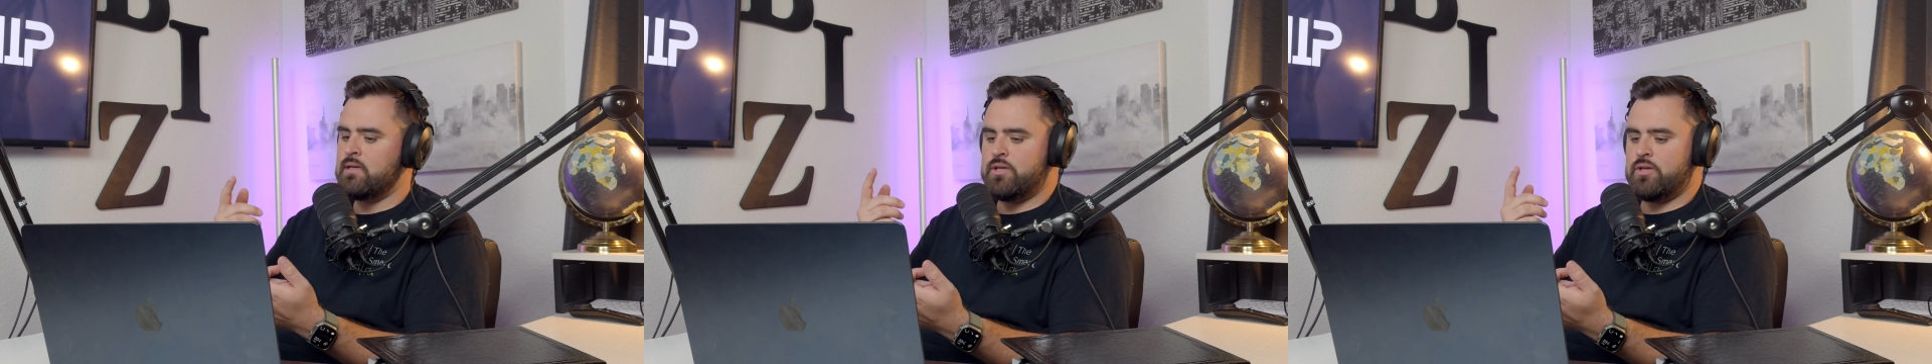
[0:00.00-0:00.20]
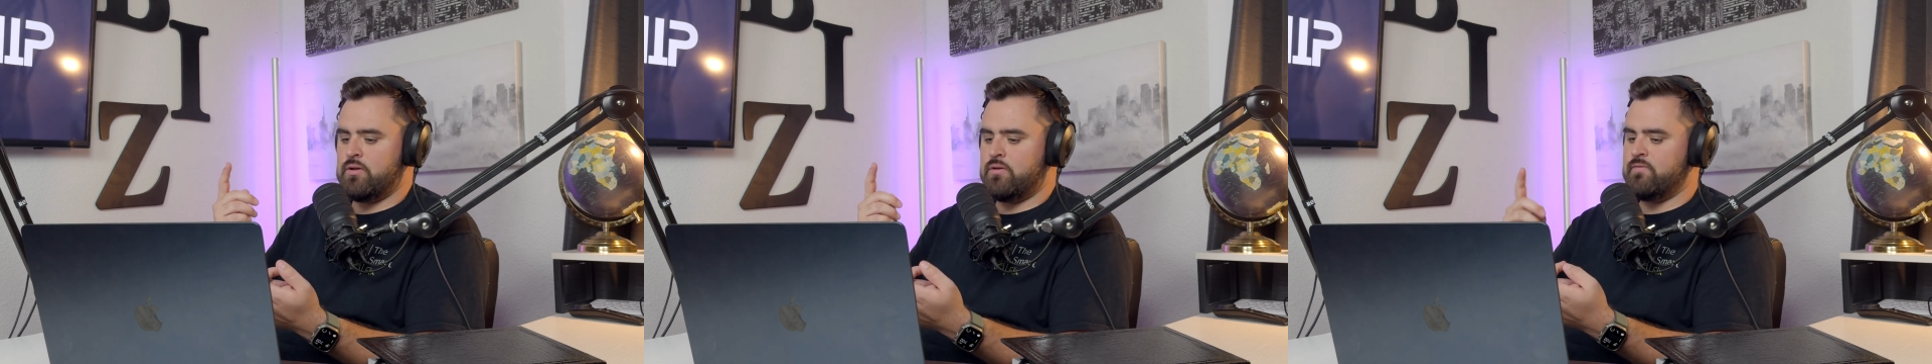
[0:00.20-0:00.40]

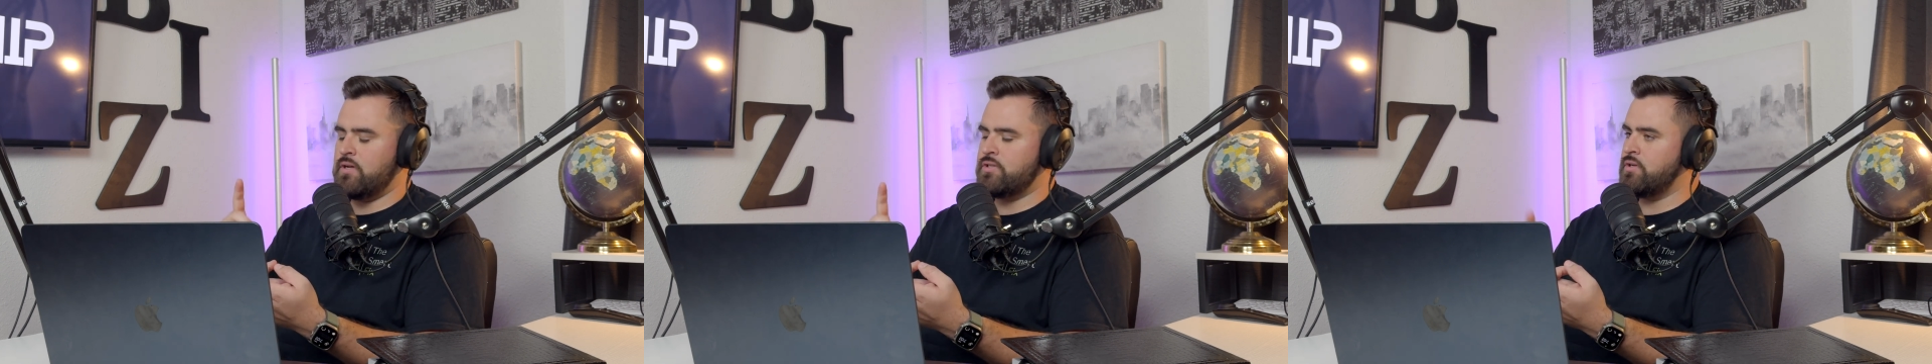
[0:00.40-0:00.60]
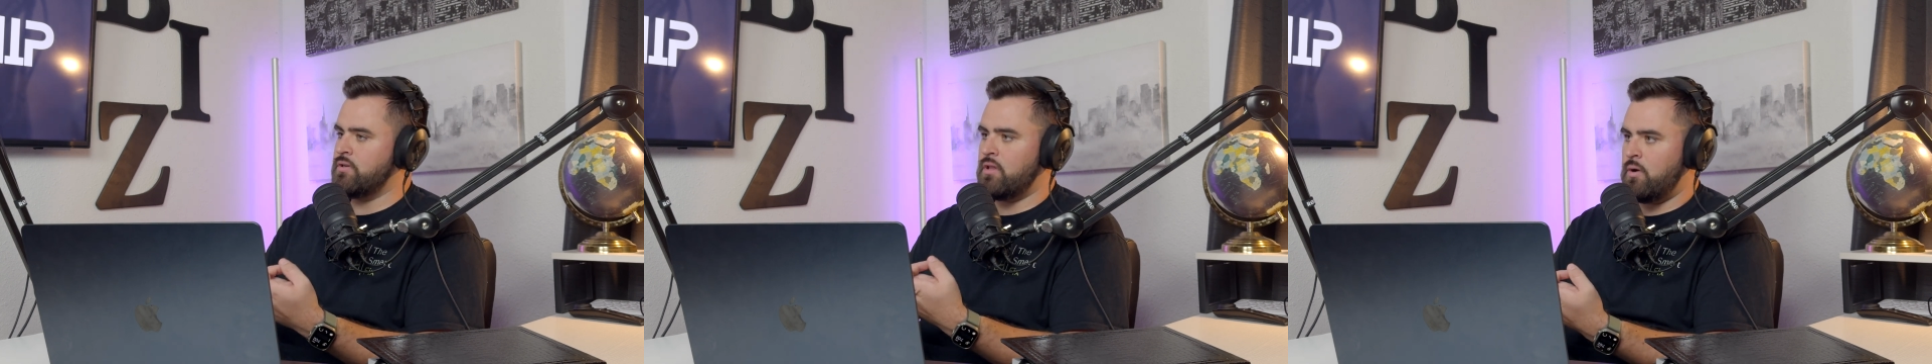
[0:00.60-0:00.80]
you've
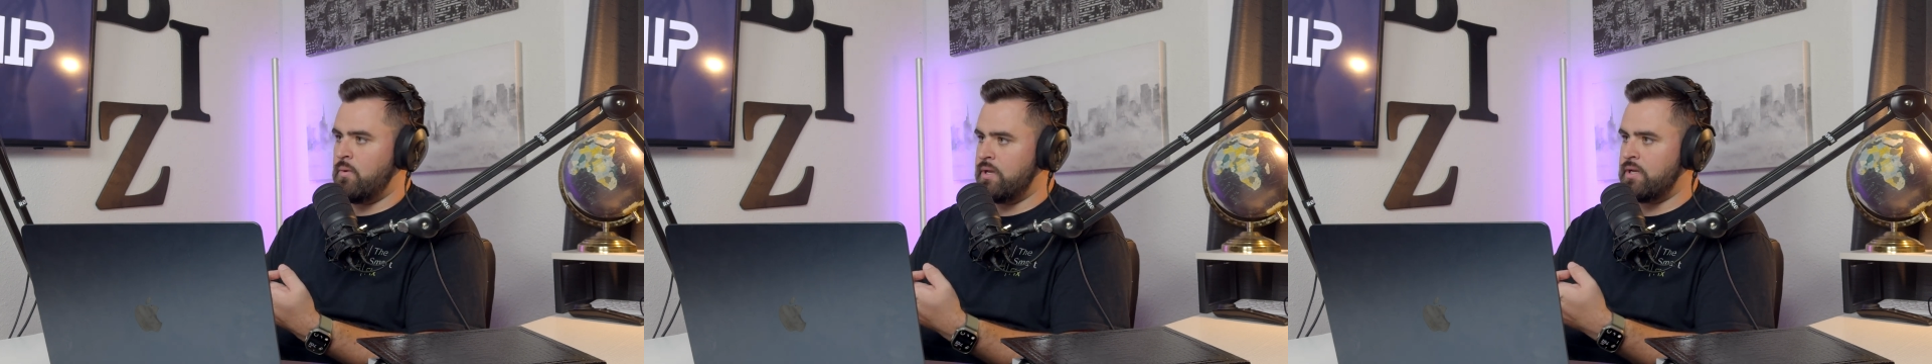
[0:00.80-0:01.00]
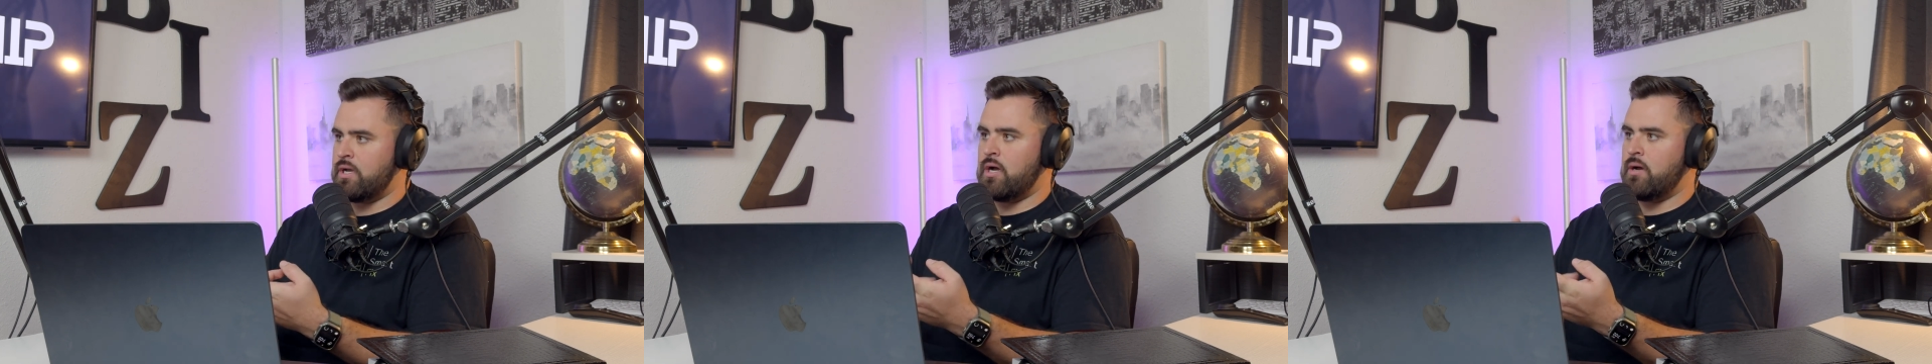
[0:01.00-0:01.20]
got your low
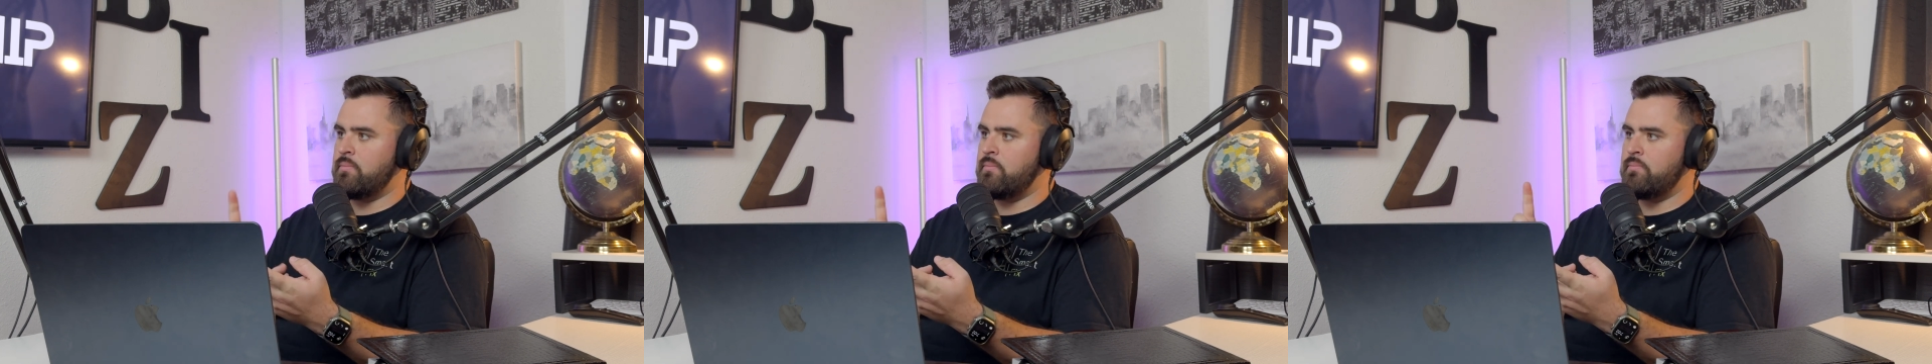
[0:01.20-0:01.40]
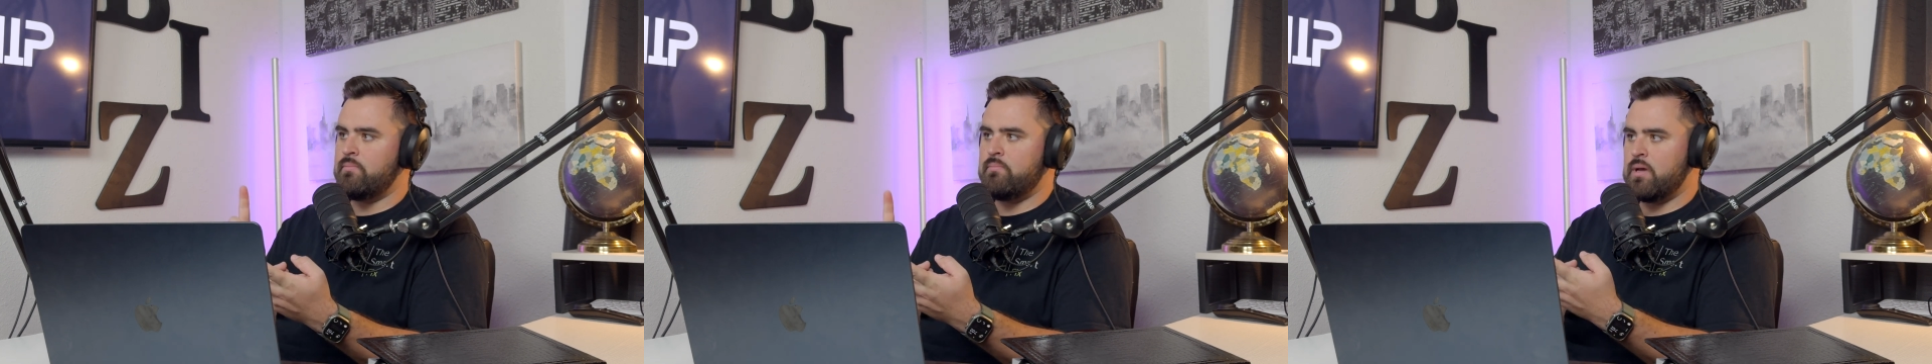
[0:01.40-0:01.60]

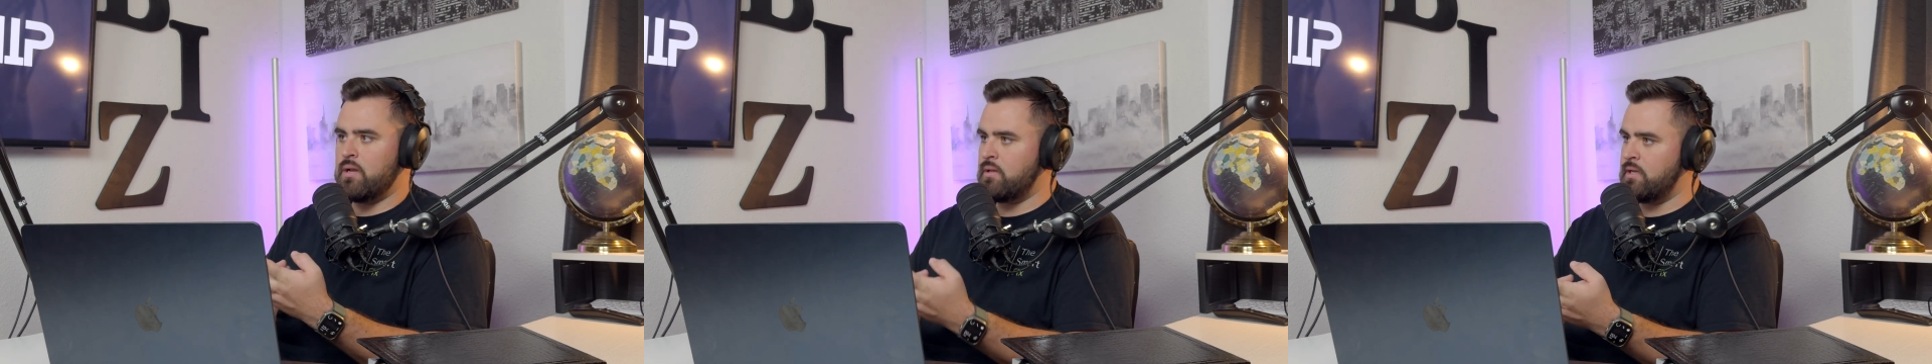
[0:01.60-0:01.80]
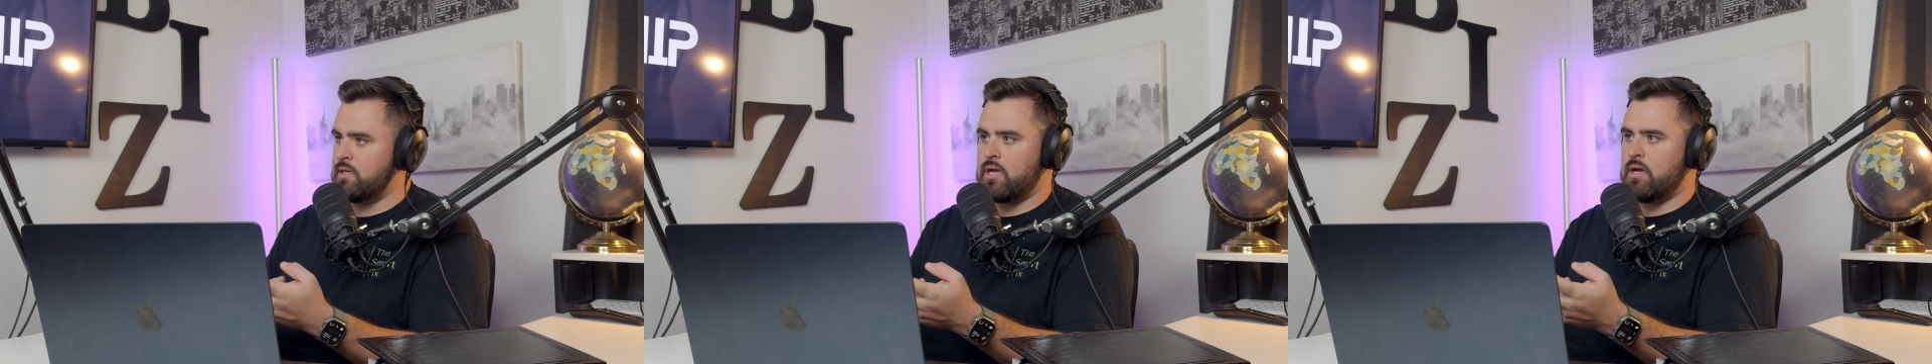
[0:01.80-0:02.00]
income,
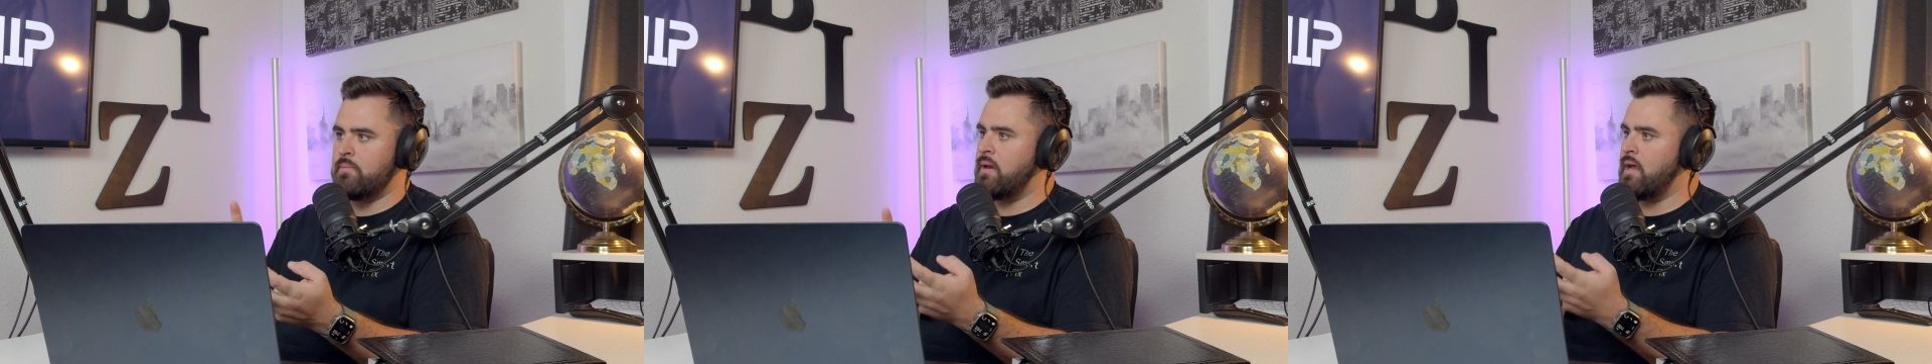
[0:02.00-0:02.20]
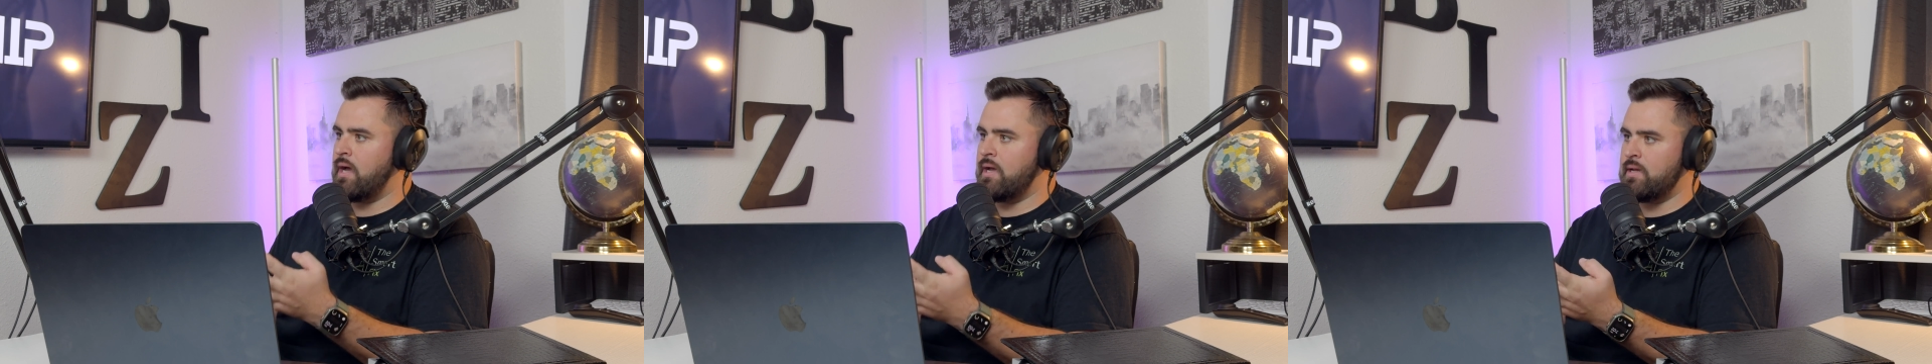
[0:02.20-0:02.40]
middle income,
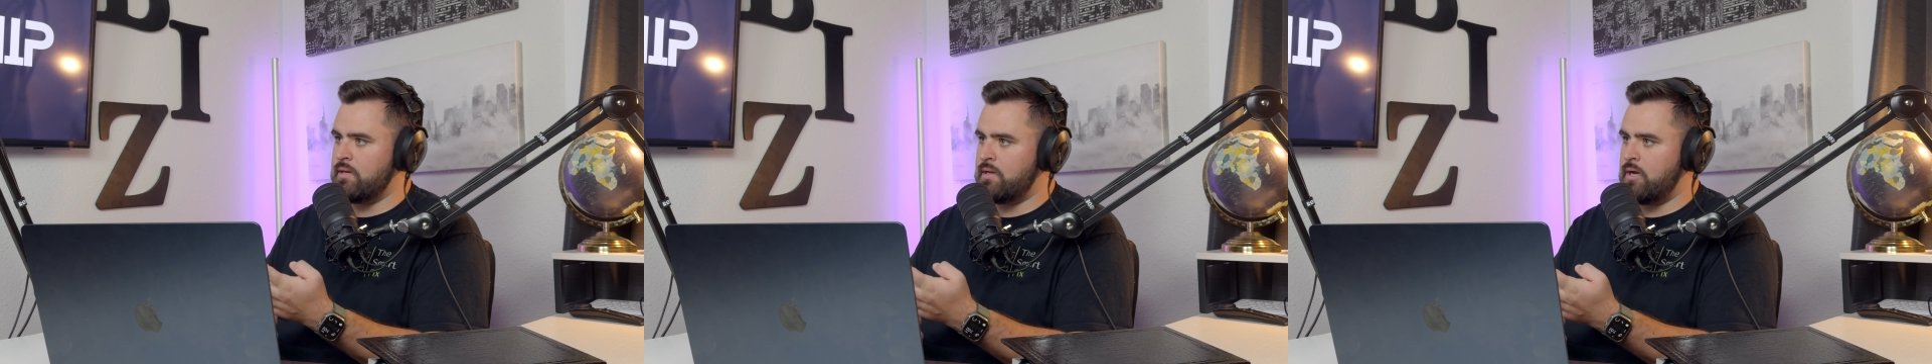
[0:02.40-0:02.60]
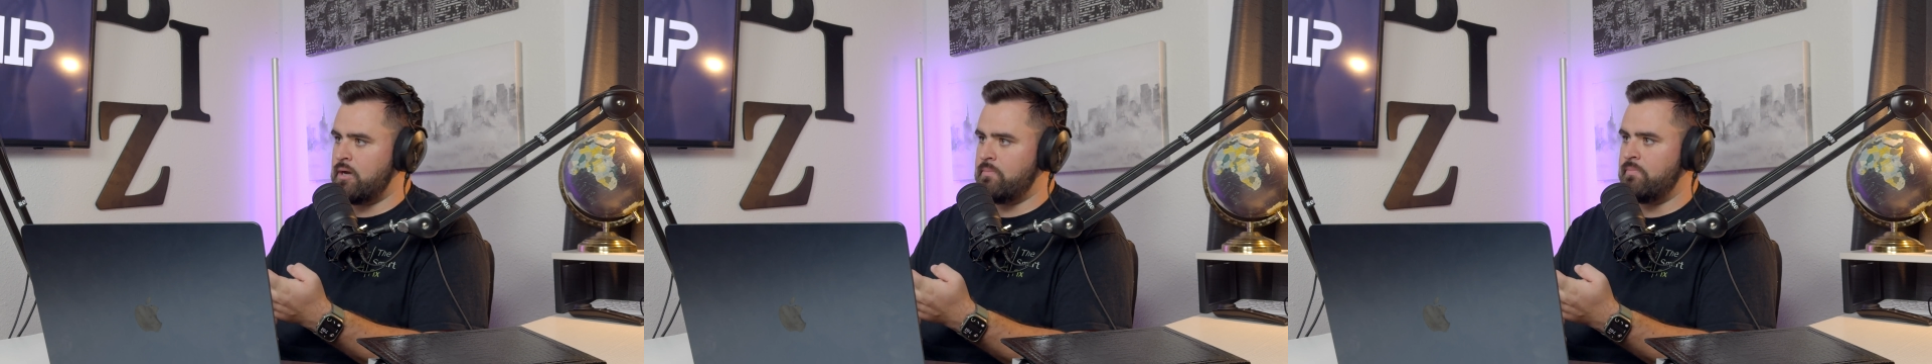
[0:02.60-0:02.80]
and high
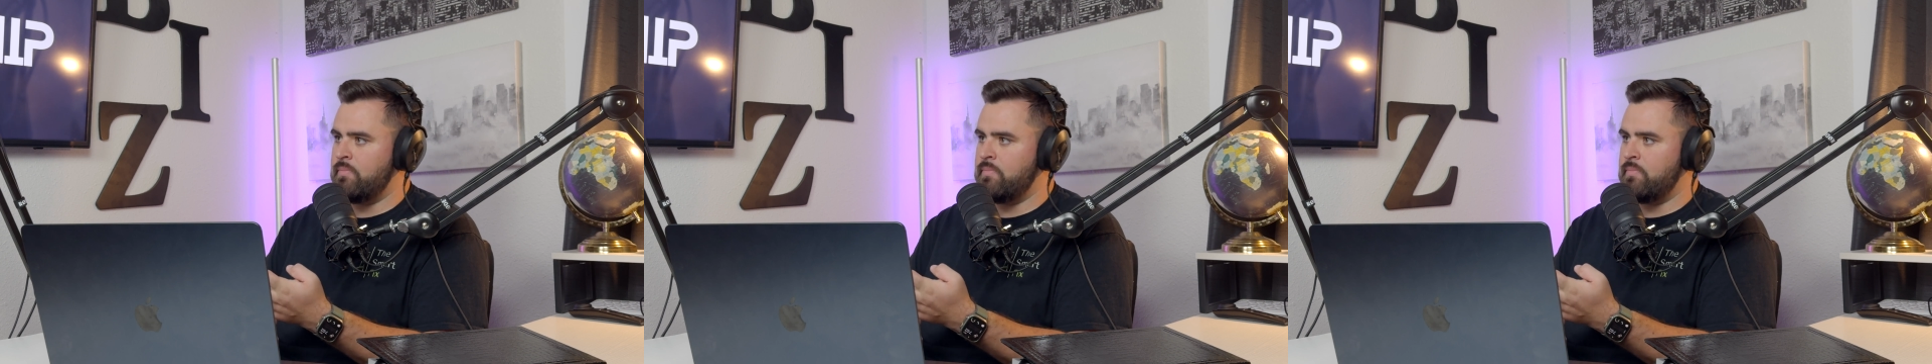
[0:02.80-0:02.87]
income.